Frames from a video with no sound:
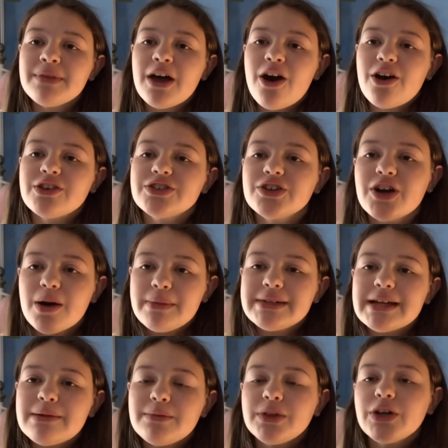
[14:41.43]
Also, comment
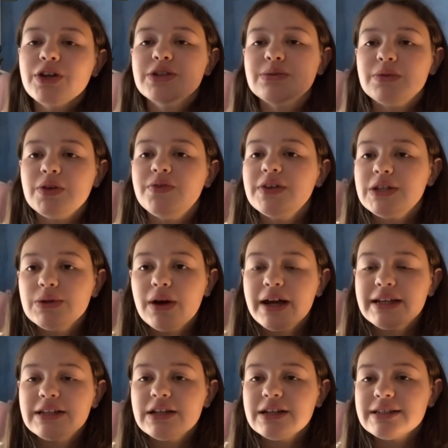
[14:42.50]
down below some new video
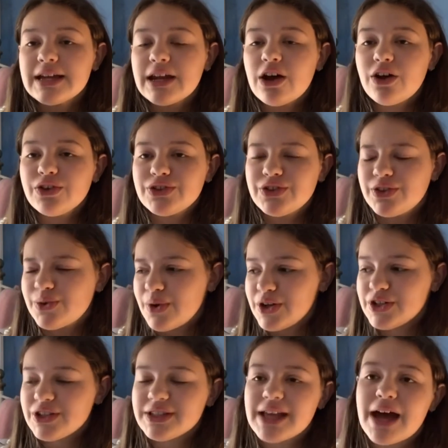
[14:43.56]
ideas and also the
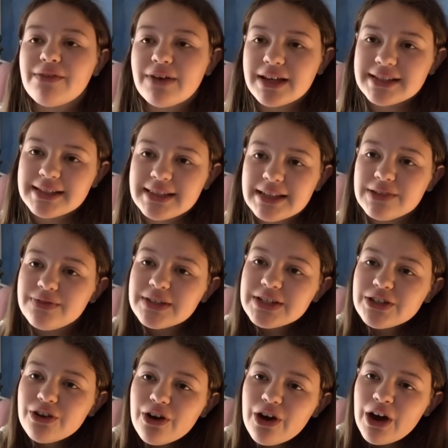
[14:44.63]
questions that I've asked in this
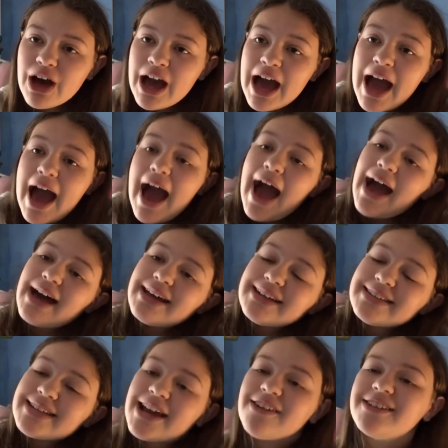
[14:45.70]
video.
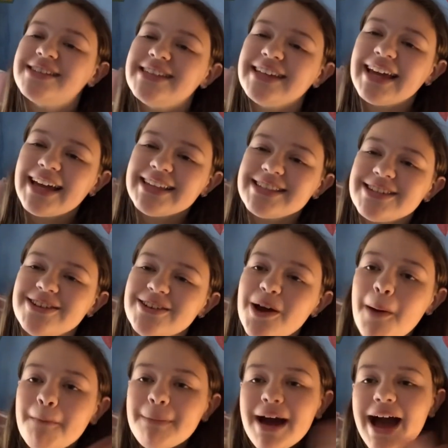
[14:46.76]
And I will see you guys soon.
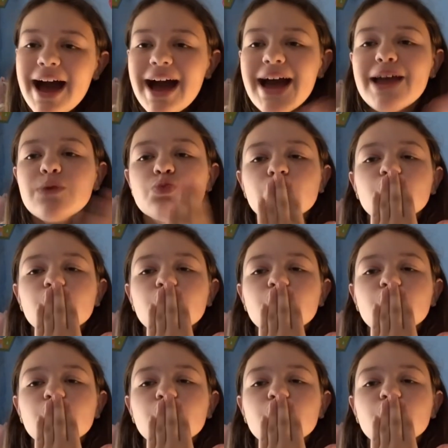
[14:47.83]
Bye.